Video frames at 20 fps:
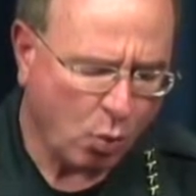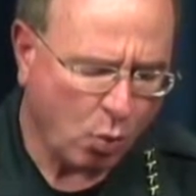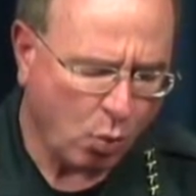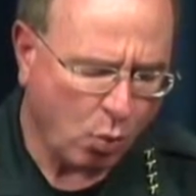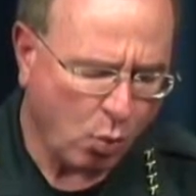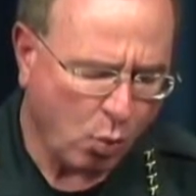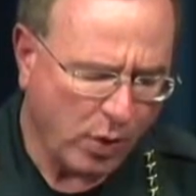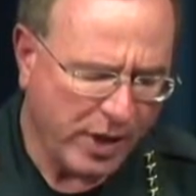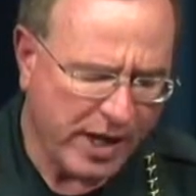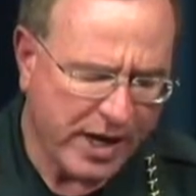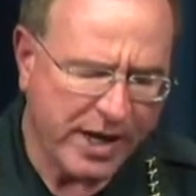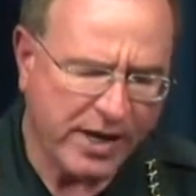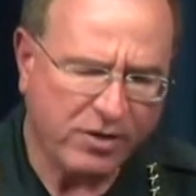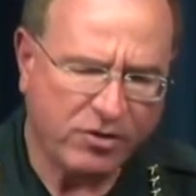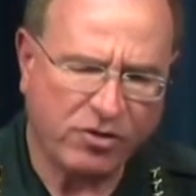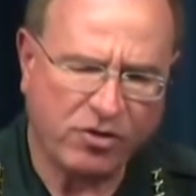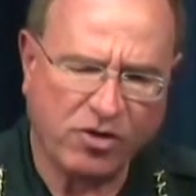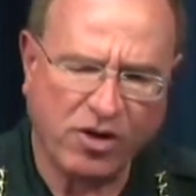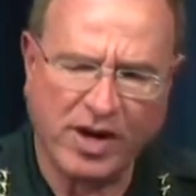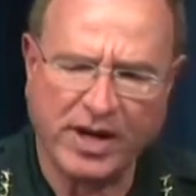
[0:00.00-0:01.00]
We
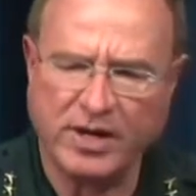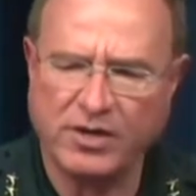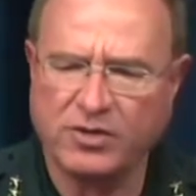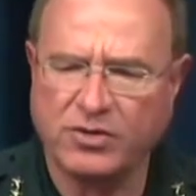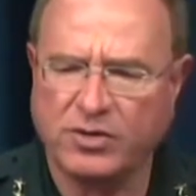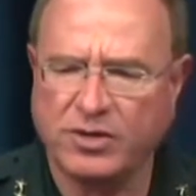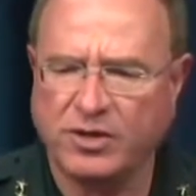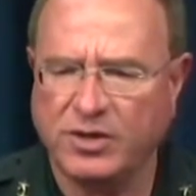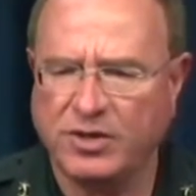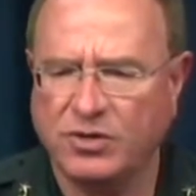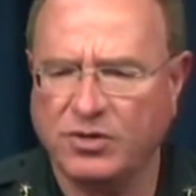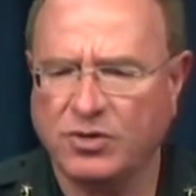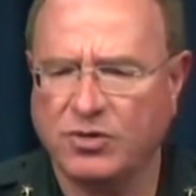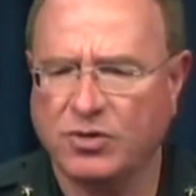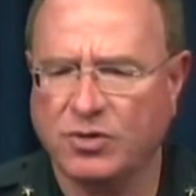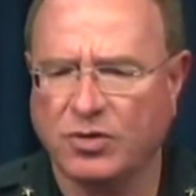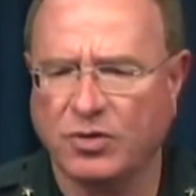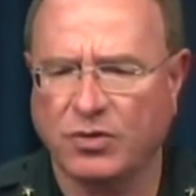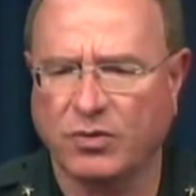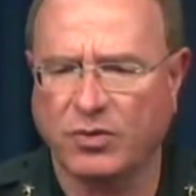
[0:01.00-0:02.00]
chase these
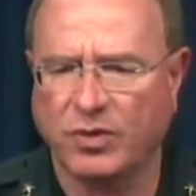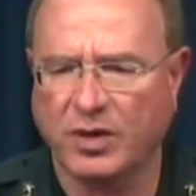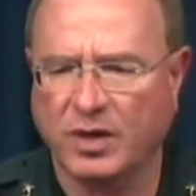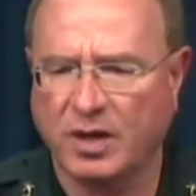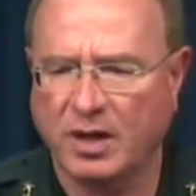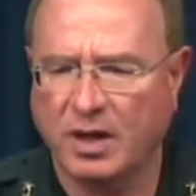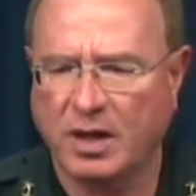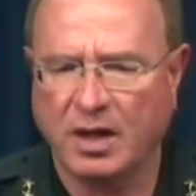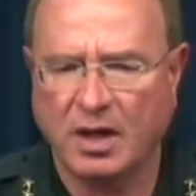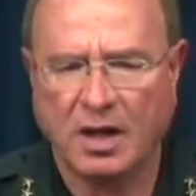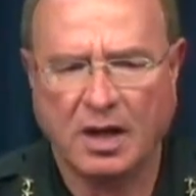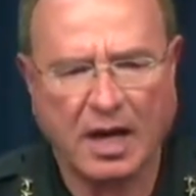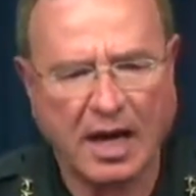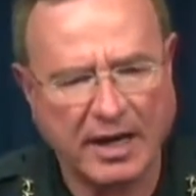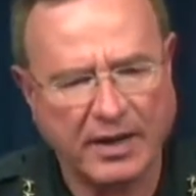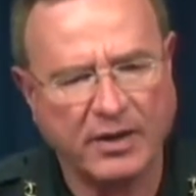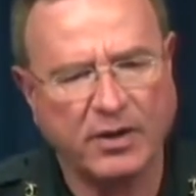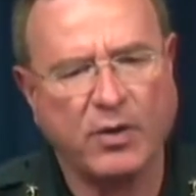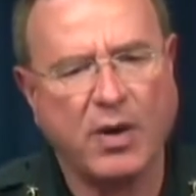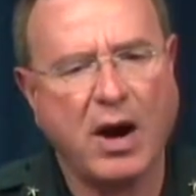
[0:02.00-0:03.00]
children like
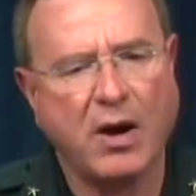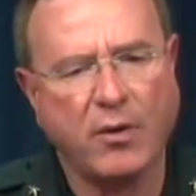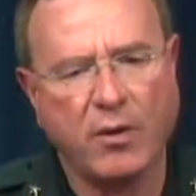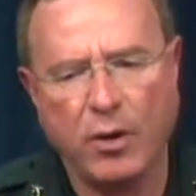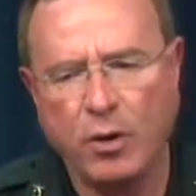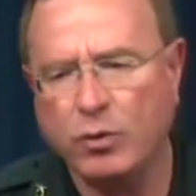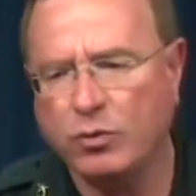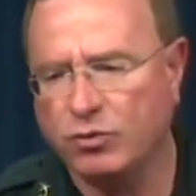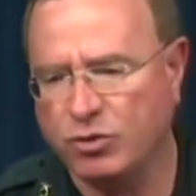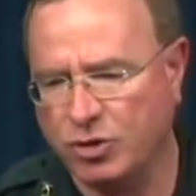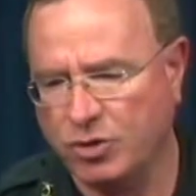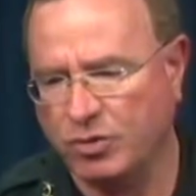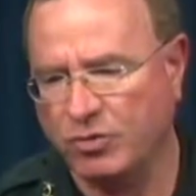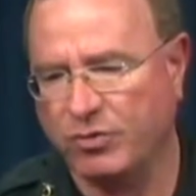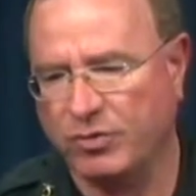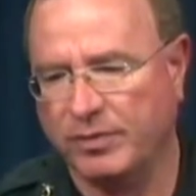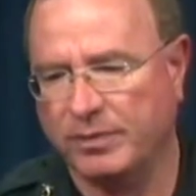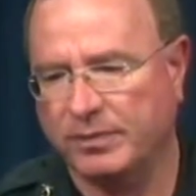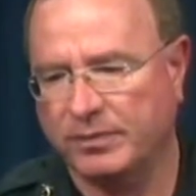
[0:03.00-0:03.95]
they're our own children,